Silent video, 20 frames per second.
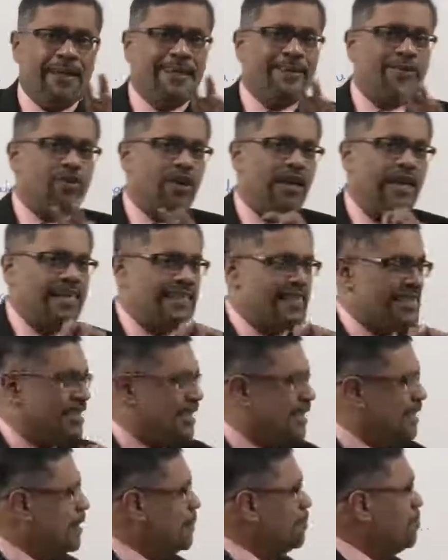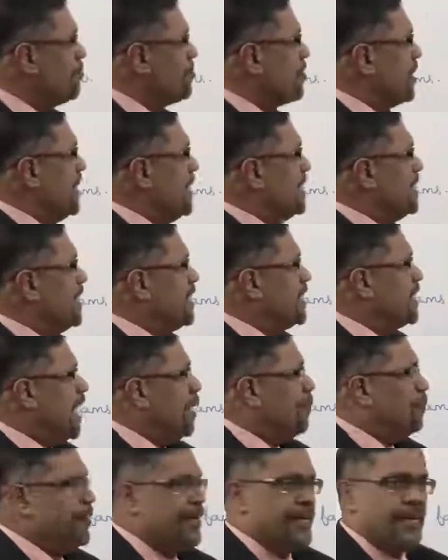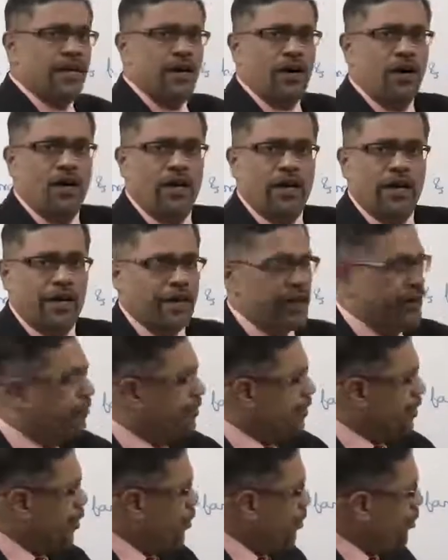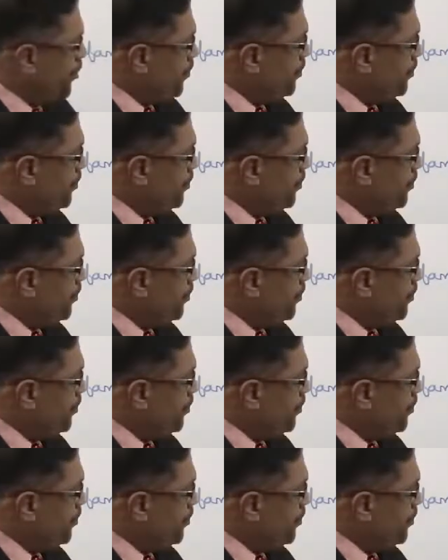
So let's see, is it capital or revenue?